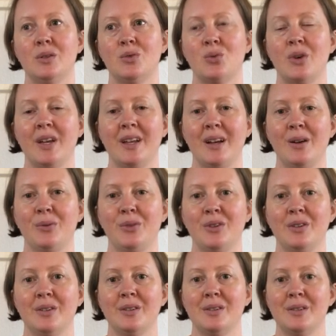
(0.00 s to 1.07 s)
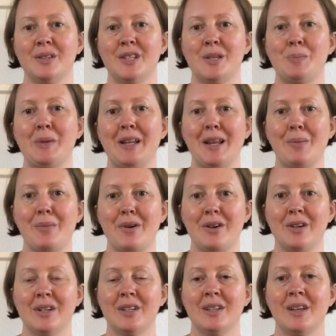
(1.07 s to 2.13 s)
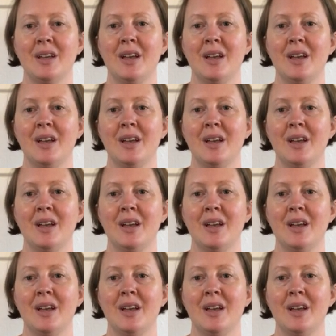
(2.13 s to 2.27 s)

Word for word: trying out the spindle market,